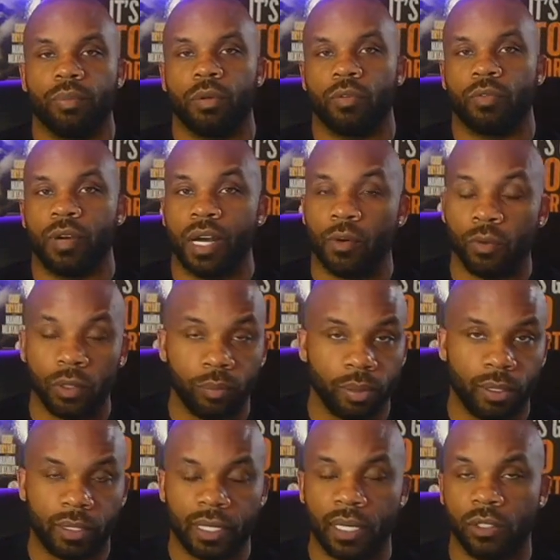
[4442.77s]
profile. We'll
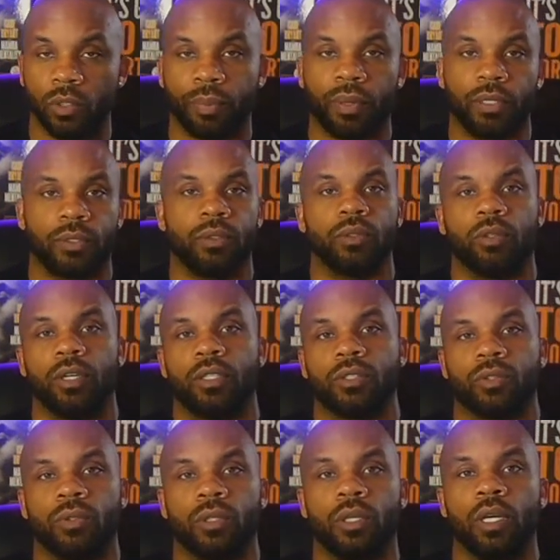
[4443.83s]
break down your personal credit
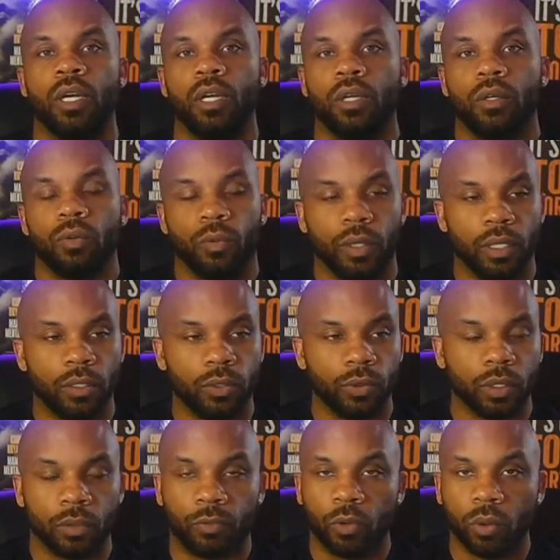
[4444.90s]
score. We'll do
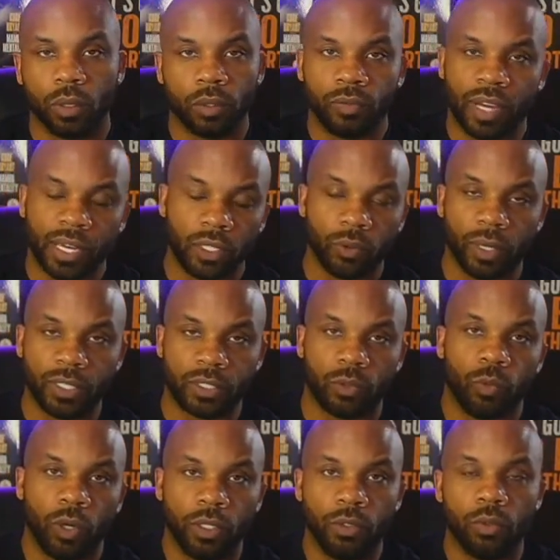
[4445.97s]
a full evaluation
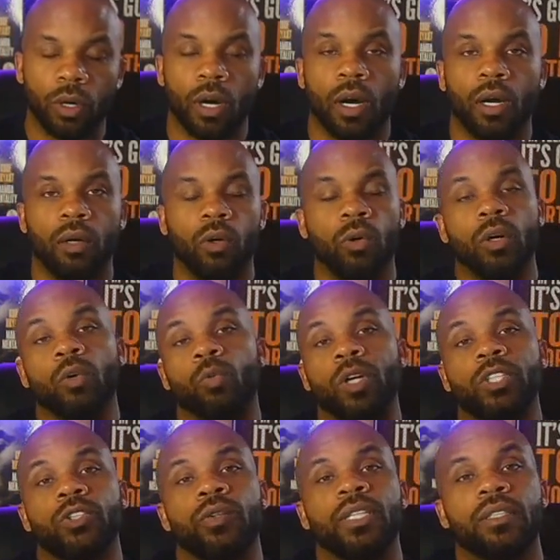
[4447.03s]
where you are or
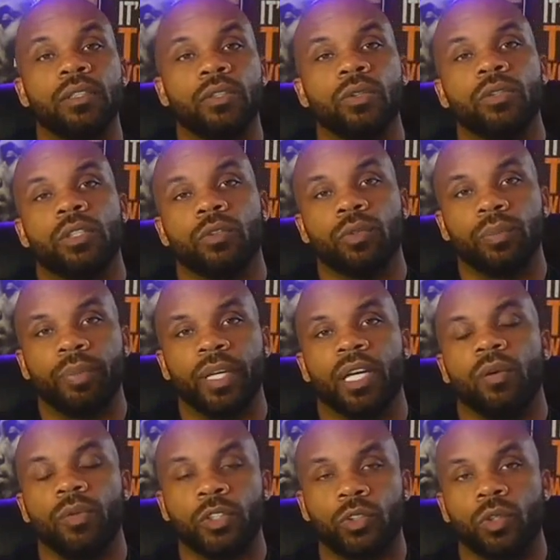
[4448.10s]
what you need to do to repair,
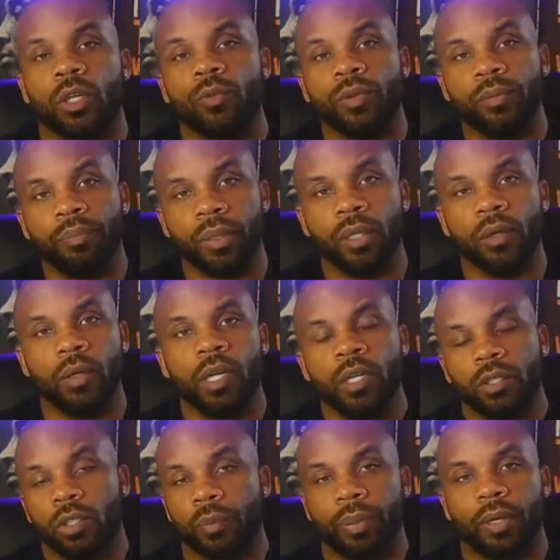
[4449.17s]
restore, rebuild
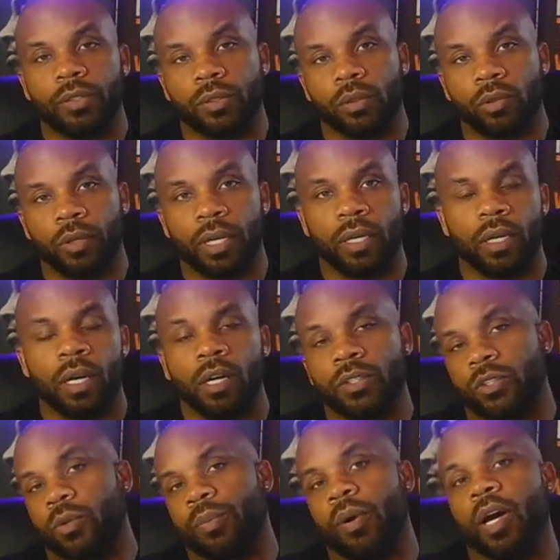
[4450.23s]
your personal credit, and
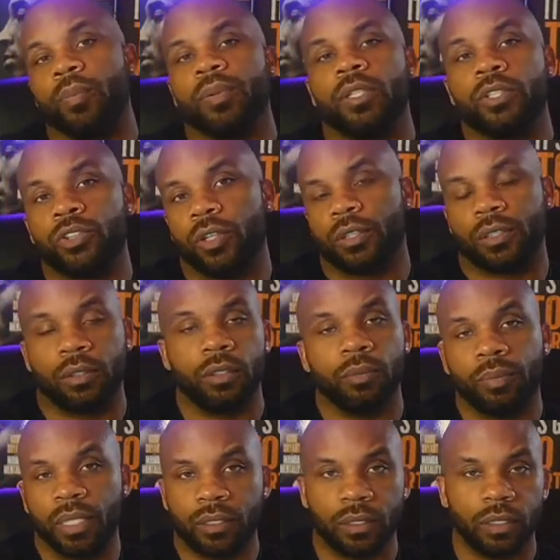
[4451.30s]
also properly structure your
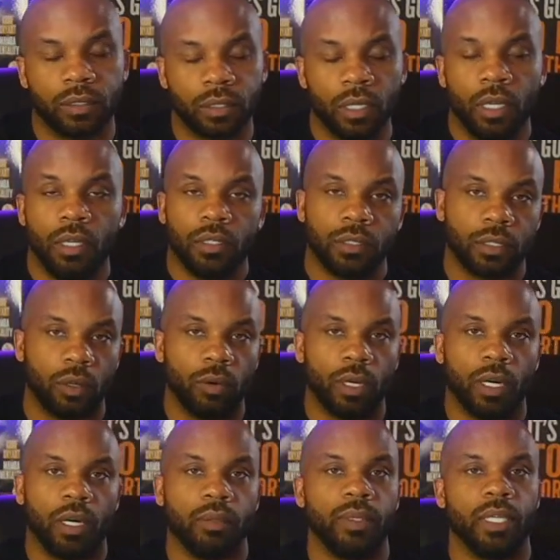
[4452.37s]
business. So
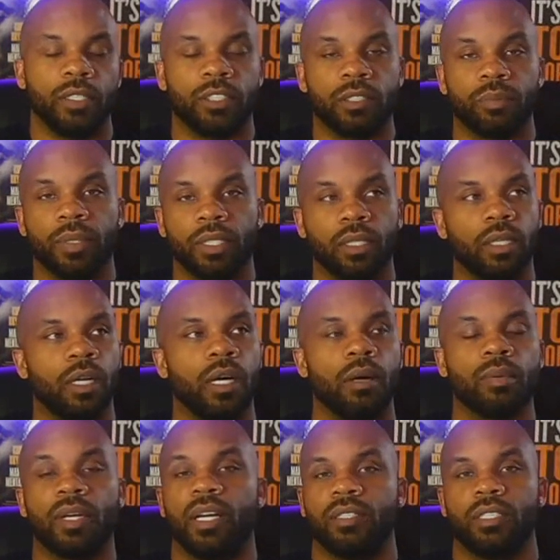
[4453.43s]
uh, yeah, just book a um,
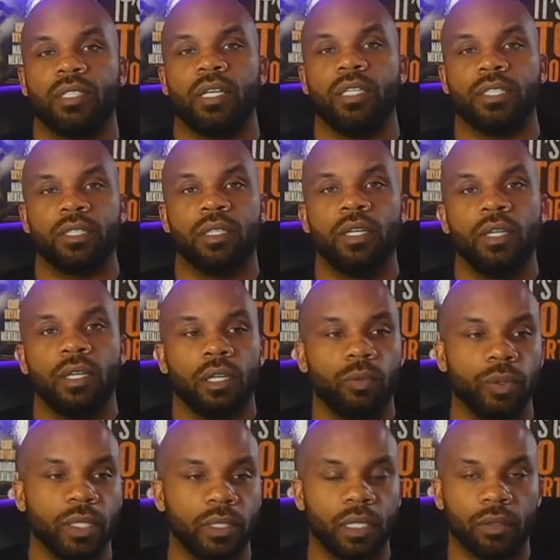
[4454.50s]
consultation and we
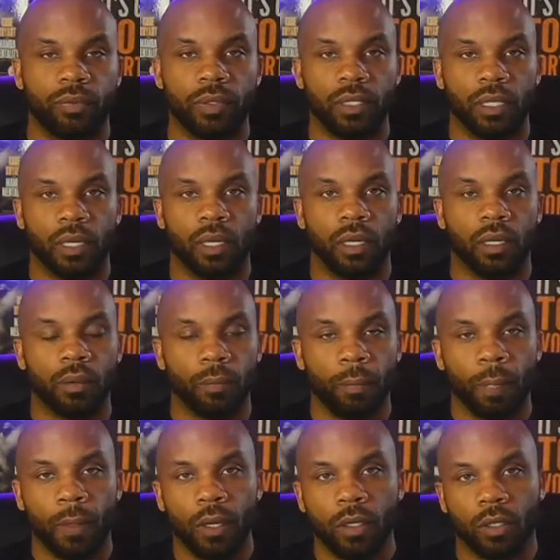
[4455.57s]
can definitely uh,
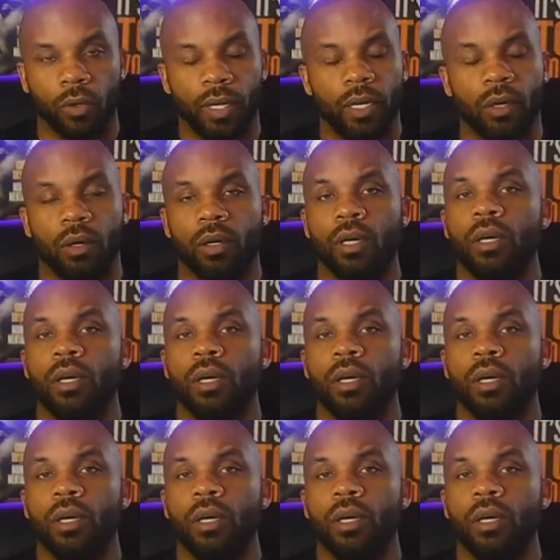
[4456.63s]
go there.